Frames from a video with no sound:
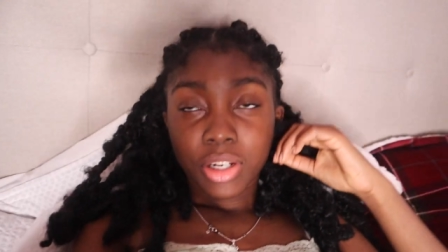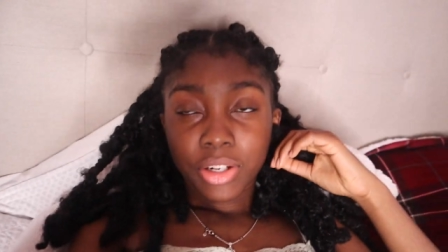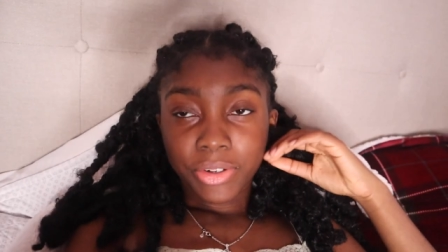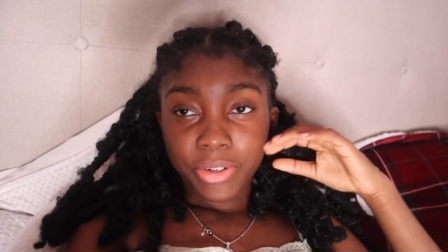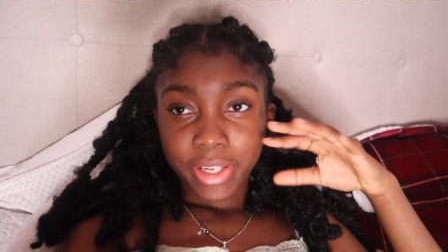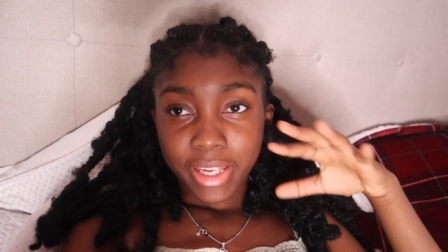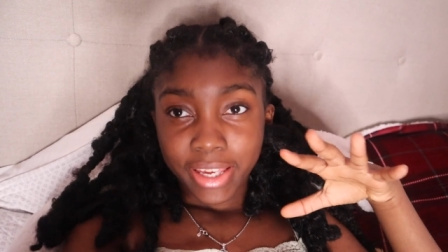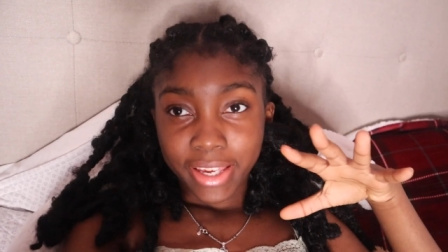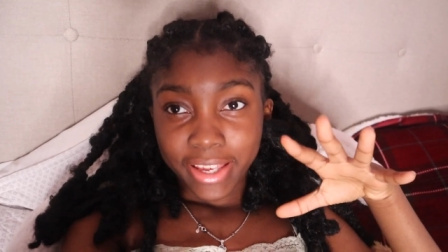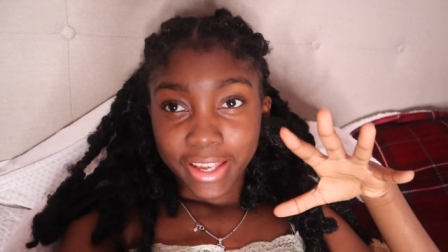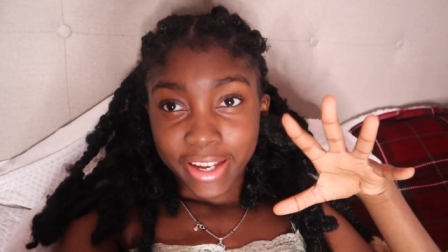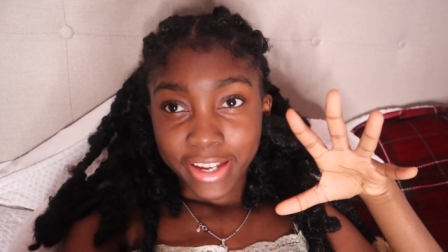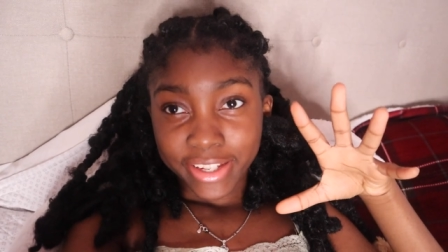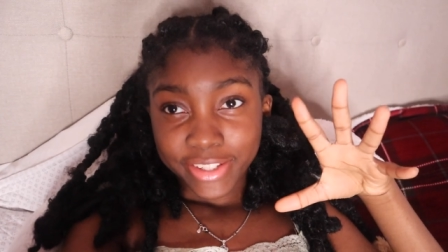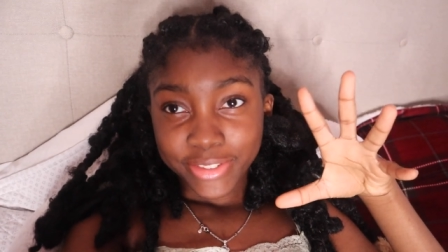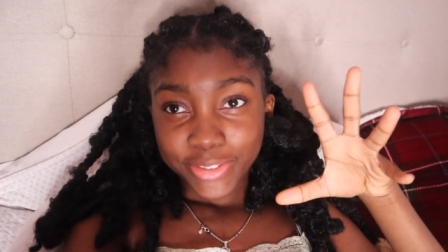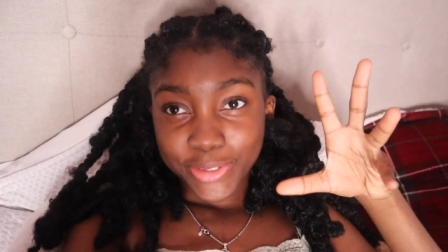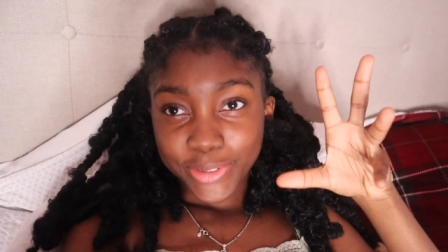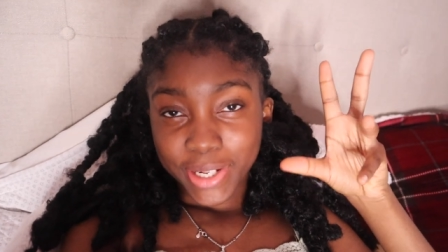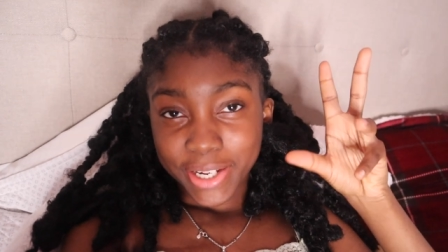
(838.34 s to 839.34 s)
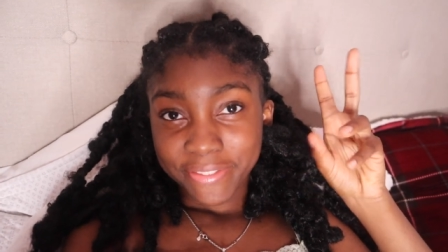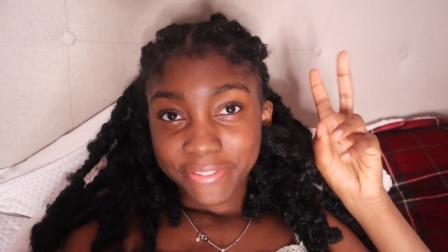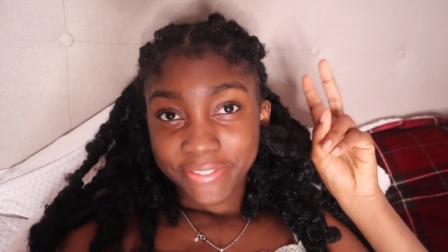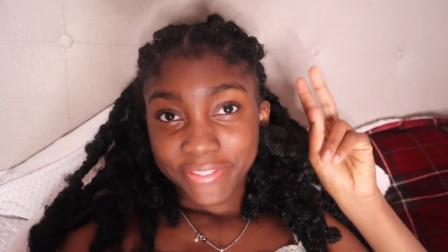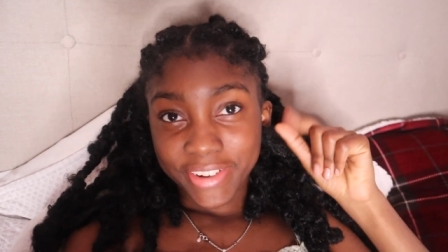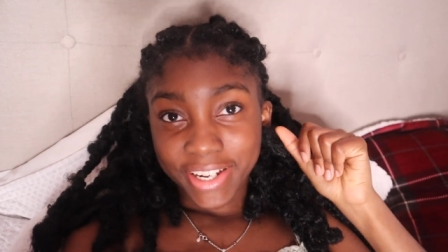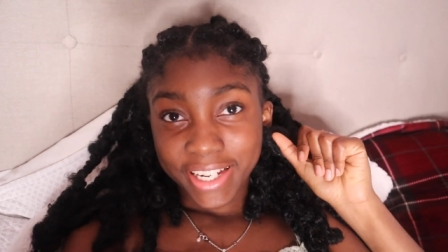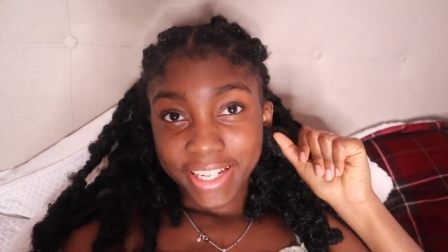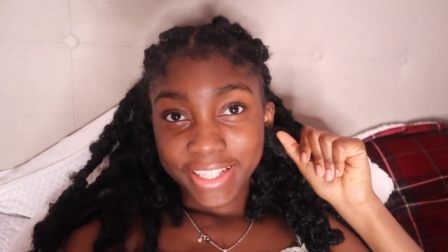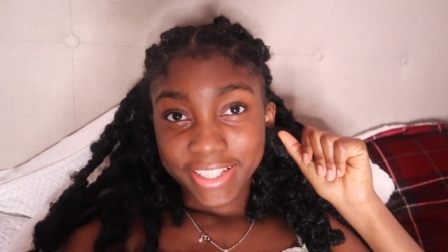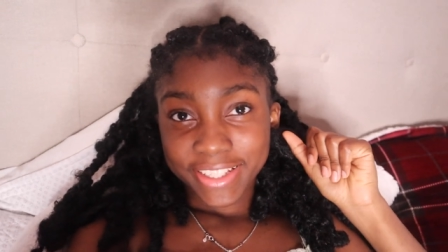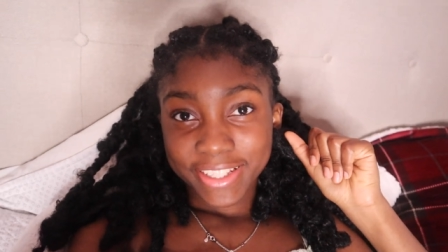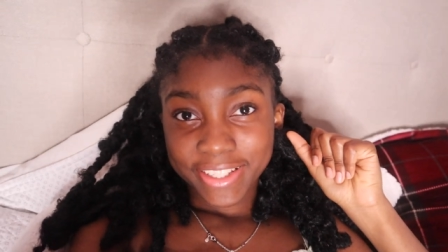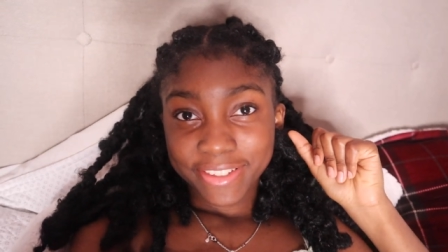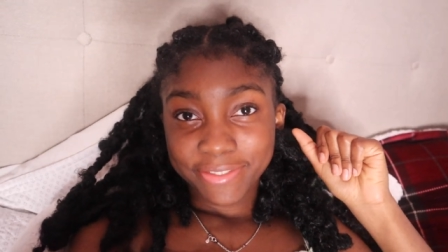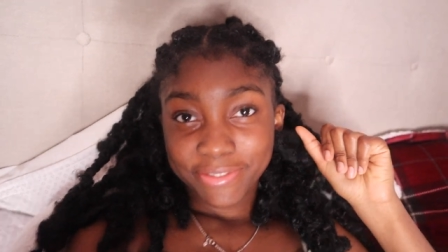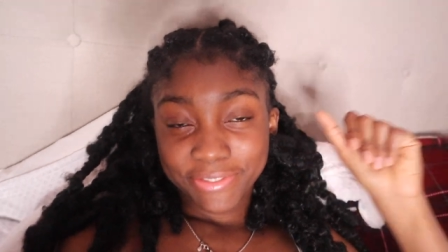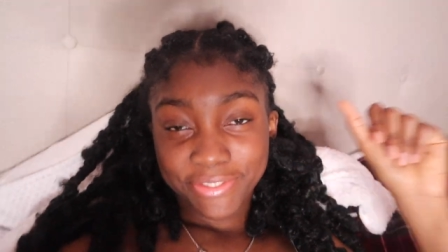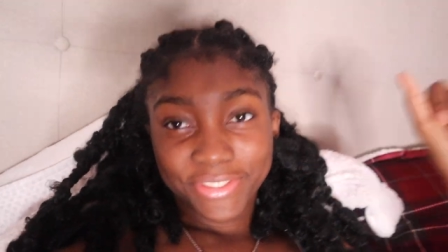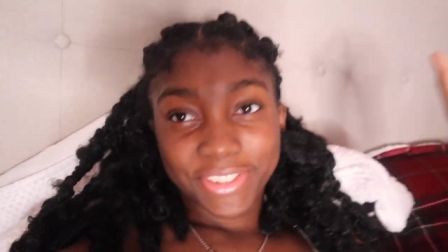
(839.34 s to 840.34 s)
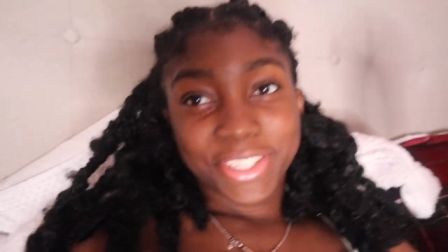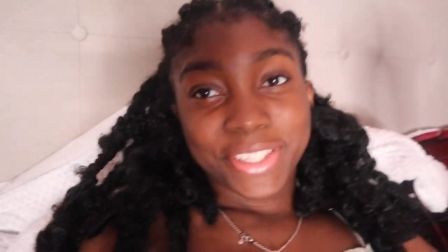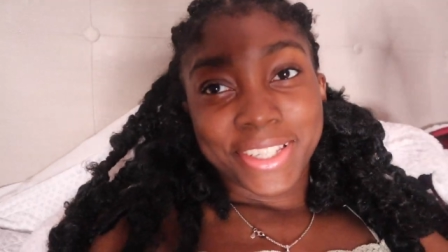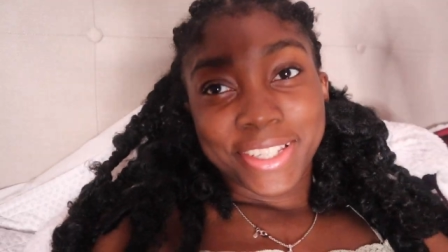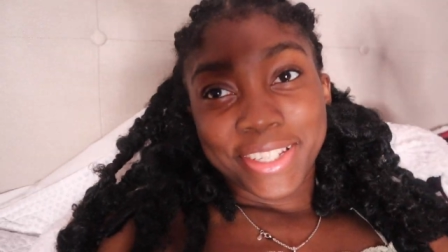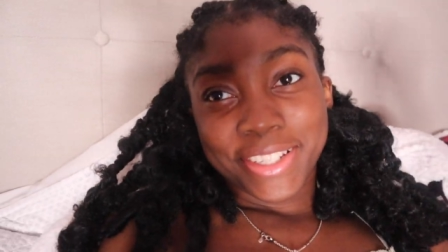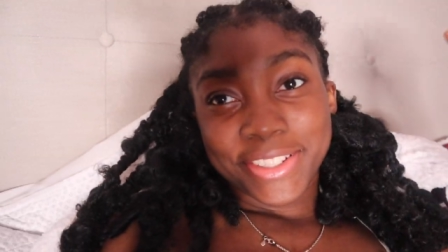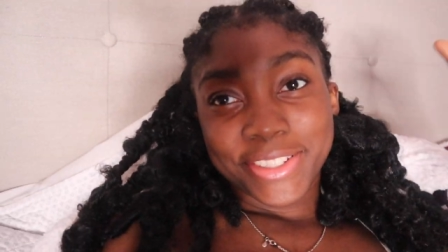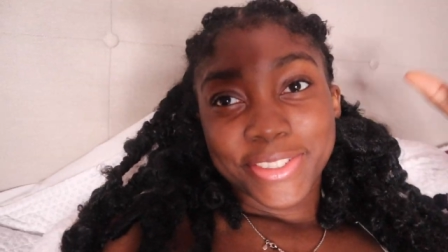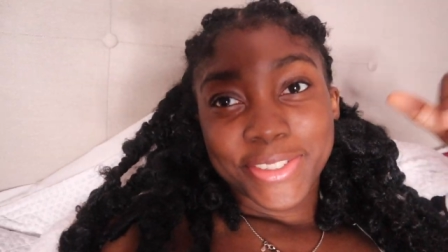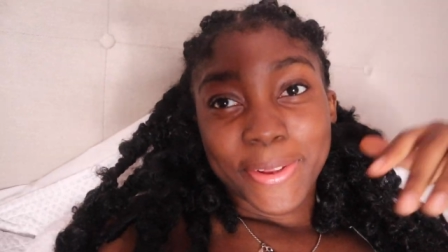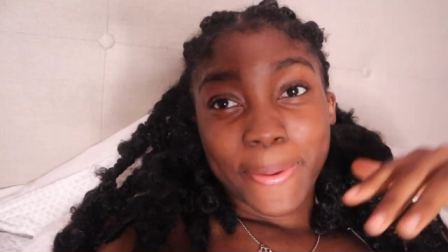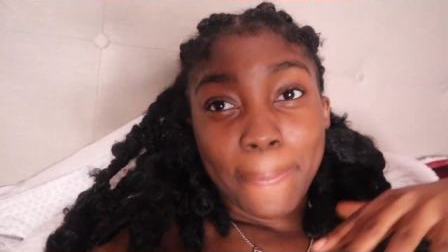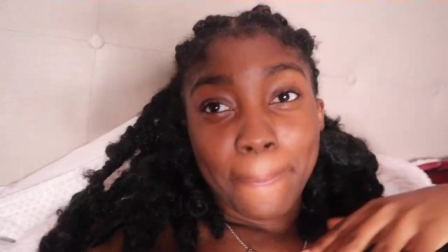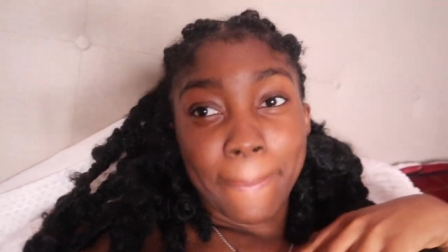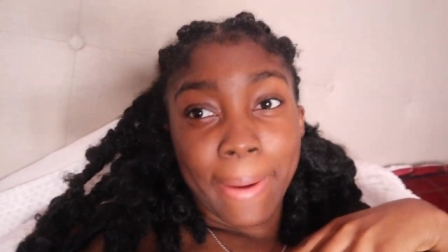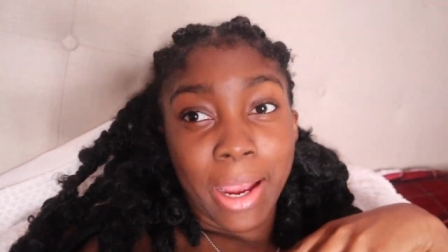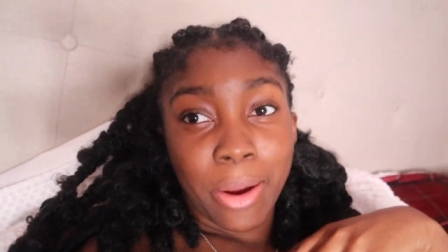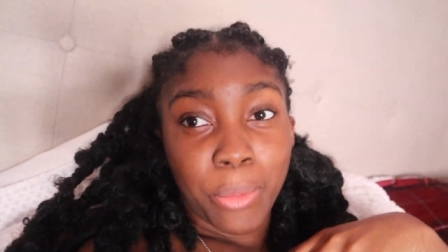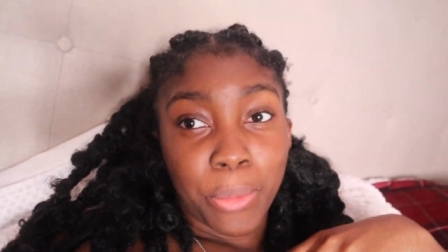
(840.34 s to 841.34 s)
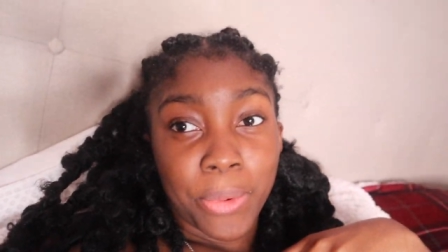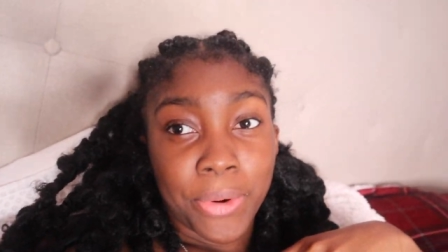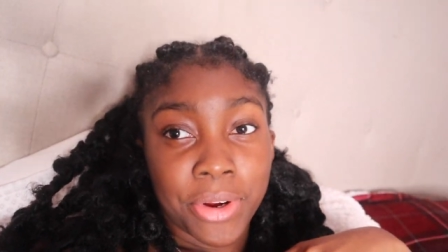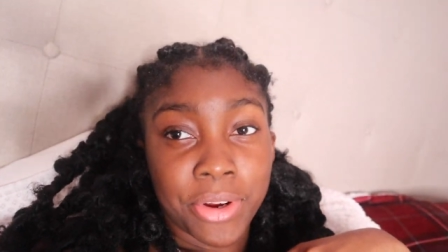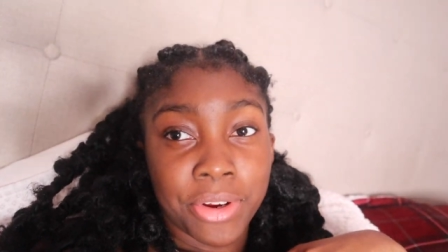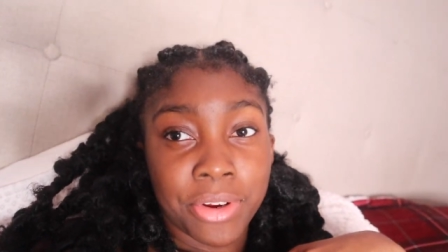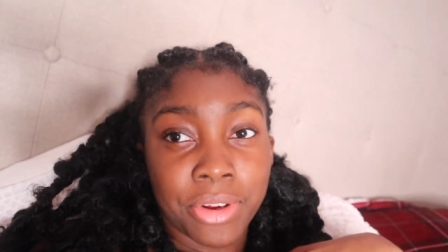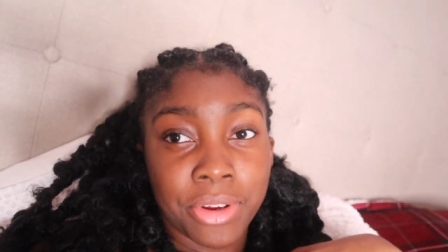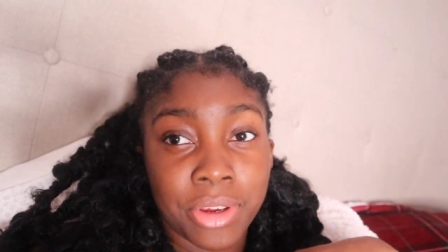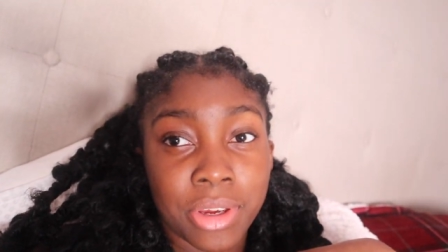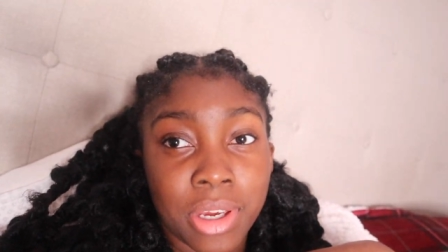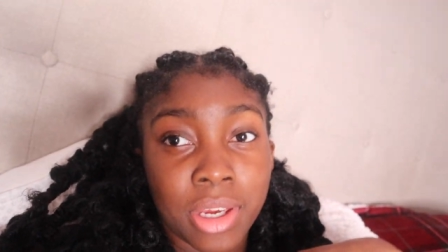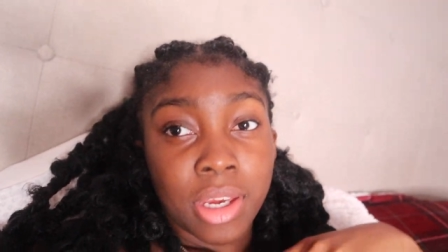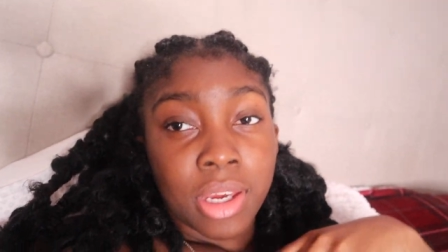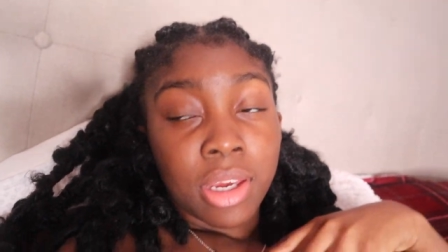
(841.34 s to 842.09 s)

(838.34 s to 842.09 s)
Okay guys, so I finally finished my work.